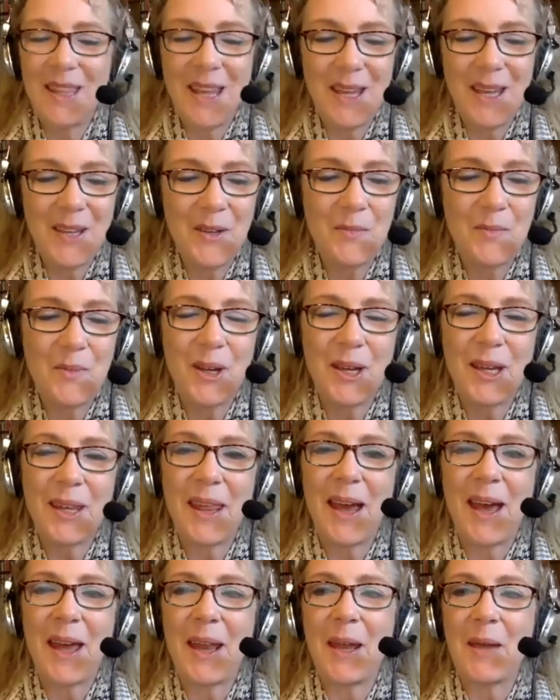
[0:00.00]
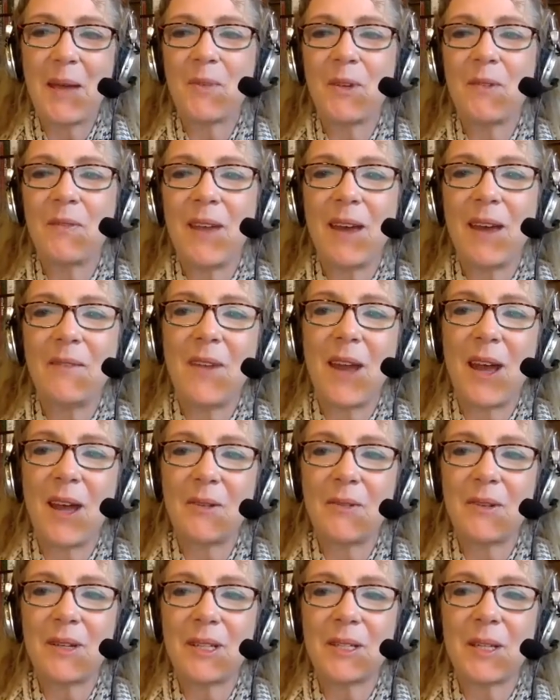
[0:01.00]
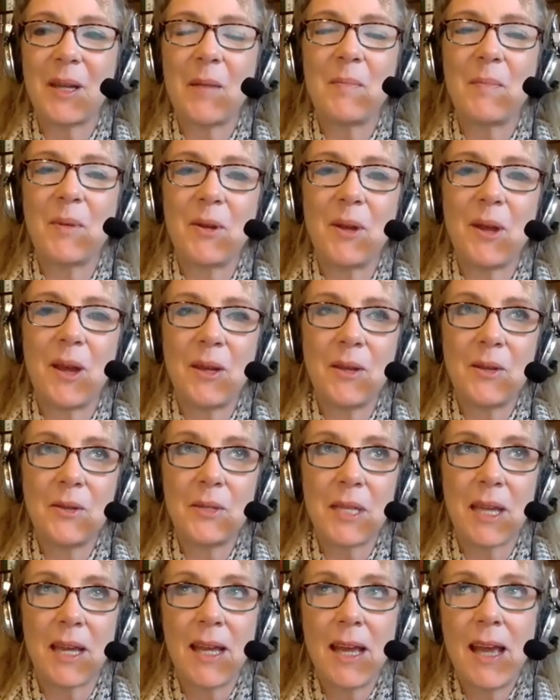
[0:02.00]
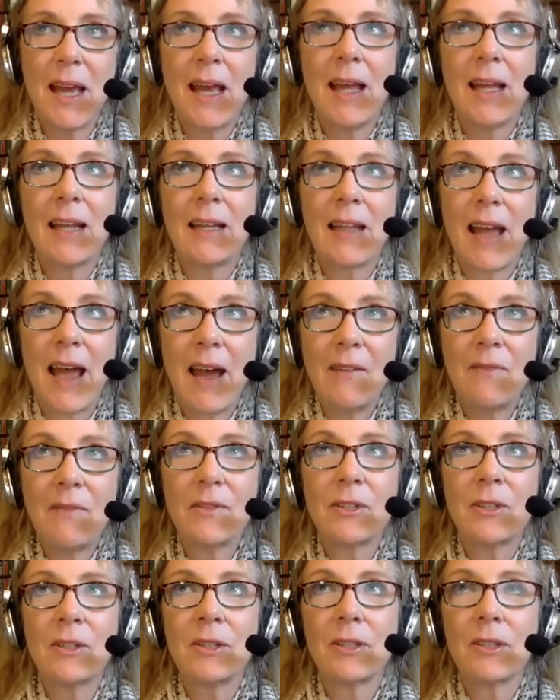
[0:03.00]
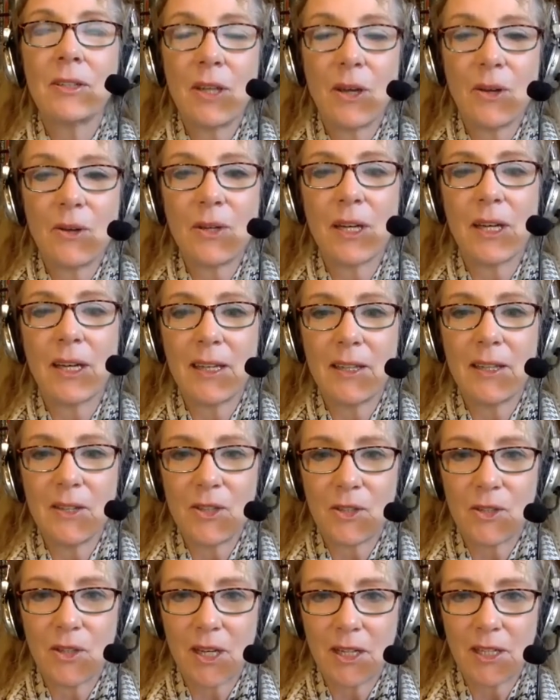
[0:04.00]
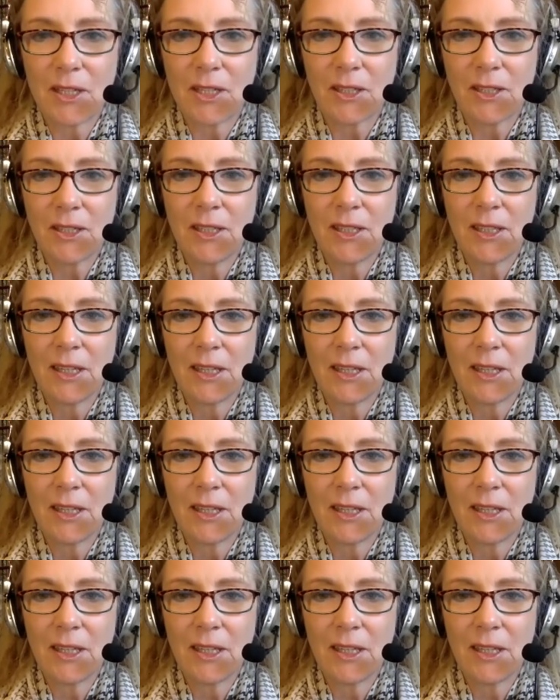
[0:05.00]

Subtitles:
that you bring that up. We've had Valerie Shepard on, who's a laughter yoga instructor.